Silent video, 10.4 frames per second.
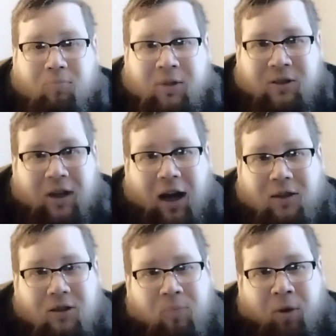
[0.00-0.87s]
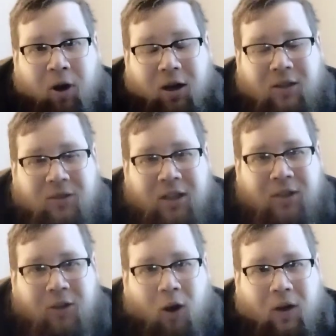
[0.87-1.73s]
Besides the party
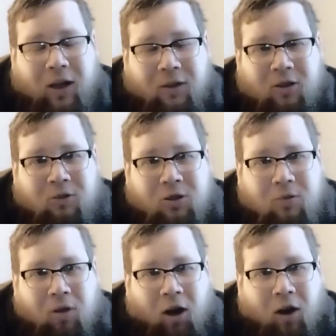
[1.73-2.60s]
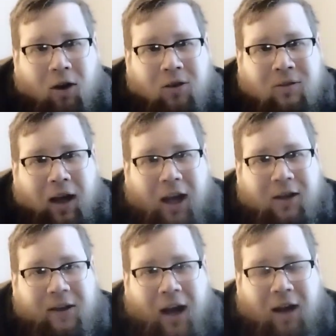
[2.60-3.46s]
scene going a little too long
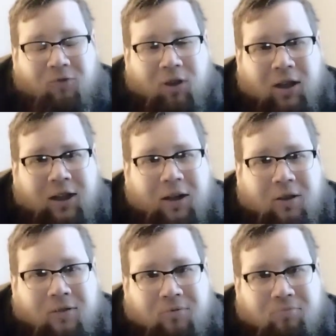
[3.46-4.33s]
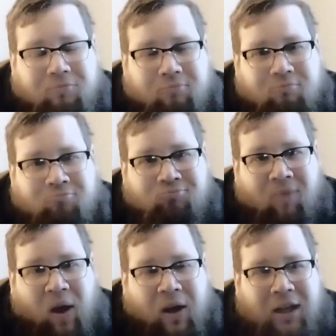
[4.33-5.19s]
and not really
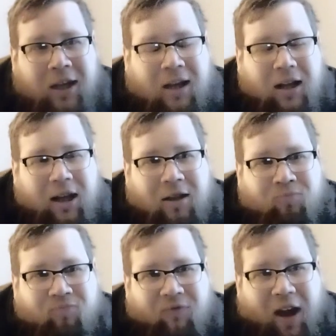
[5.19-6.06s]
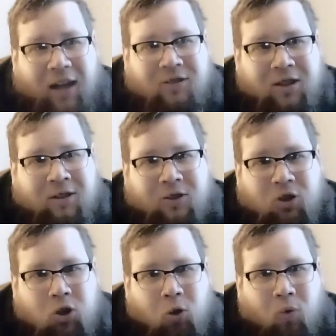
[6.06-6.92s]
advancing the
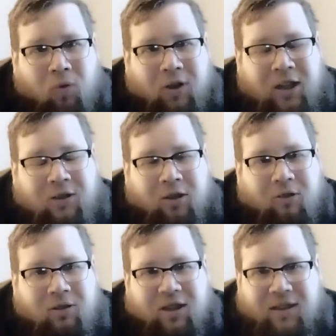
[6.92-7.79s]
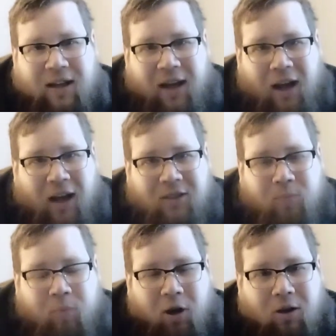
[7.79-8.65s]
story till the
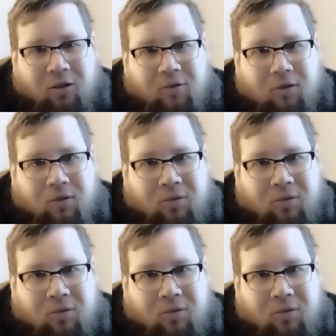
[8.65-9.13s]
seance part,